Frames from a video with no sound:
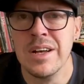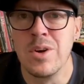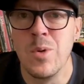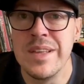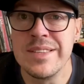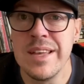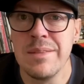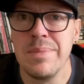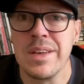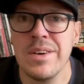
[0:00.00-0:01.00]
Queensland,
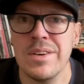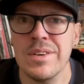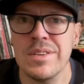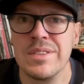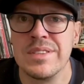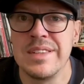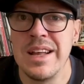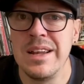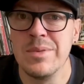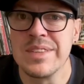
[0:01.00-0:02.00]
because Stan Lee was